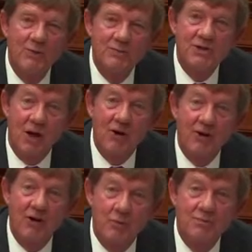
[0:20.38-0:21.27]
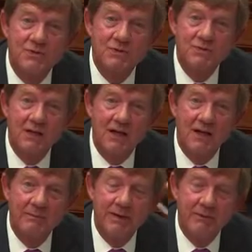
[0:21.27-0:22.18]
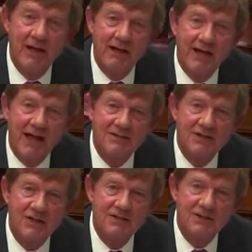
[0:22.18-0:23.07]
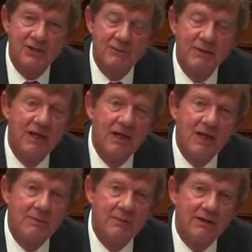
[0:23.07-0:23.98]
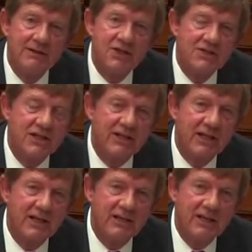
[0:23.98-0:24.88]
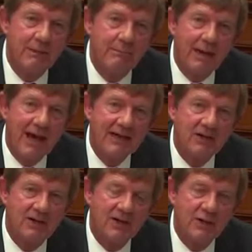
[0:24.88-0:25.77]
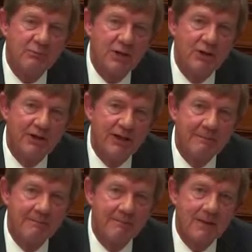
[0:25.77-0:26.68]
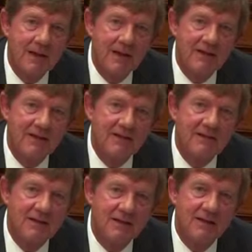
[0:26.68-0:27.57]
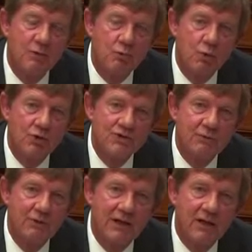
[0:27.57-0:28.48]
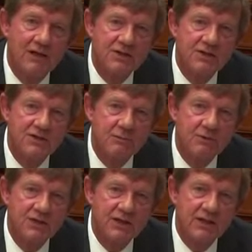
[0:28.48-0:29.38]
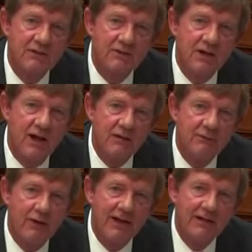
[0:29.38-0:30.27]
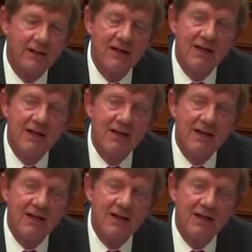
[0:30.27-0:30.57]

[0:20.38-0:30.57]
homes are the homes that people have access to. But just looking at the impact on a community, the rules and regulations that we're seeing under Dodd-Frank,